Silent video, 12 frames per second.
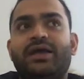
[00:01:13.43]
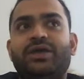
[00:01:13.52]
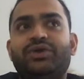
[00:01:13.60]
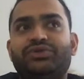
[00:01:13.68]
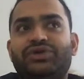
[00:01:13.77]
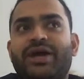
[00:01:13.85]

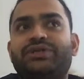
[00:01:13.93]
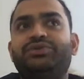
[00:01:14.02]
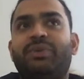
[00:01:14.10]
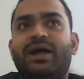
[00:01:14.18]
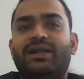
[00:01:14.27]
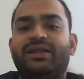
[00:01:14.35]
you try
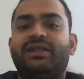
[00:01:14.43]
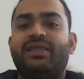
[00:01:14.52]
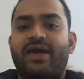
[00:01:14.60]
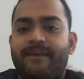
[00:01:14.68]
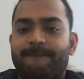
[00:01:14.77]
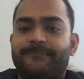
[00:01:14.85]
to answer
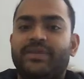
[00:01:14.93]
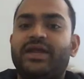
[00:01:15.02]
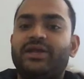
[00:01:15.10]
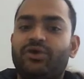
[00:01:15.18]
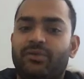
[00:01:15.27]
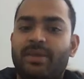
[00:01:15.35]
them
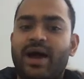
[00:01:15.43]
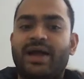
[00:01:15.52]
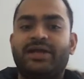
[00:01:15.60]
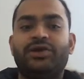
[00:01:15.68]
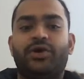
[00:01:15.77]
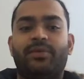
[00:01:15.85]
in your
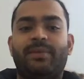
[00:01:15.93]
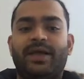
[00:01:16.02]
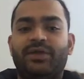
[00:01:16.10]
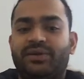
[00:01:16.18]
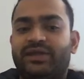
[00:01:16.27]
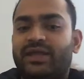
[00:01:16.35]
mind or by
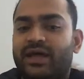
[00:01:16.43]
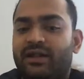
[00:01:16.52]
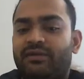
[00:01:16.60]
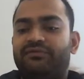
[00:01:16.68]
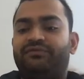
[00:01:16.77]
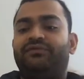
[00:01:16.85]

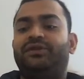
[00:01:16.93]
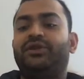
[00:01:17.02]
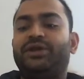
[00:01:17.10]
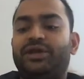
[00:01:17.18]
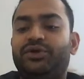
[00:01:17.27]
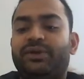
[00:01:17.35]
yourself so
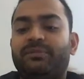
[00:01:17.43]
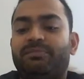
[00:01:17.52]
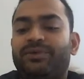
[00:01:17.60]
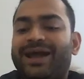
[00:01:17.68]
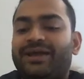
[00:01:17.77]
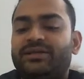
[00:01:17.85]
that you can
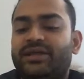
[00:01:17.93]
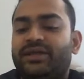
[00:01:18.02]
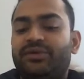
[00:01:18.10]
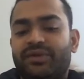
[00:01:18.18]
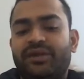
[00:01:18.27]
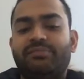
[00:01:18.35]
practice
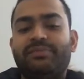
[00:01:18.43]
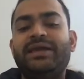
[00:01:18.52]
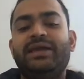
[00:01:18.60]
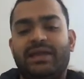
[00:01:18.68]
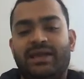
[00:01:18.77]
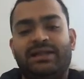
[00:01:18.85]
your
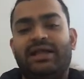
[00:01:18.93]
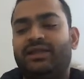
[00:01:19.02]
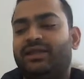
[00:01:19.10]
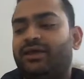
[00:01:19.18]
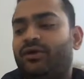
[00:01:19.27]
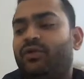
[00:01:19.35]
speaking.
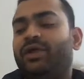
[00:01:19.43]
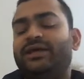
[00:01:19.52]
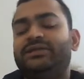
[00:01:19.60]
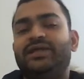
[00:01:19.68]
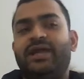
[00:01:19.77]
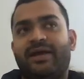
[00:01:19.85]
That's the whole
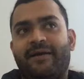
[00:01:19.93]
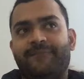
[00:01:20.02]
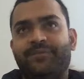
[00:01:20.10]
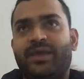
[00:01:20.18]
idea.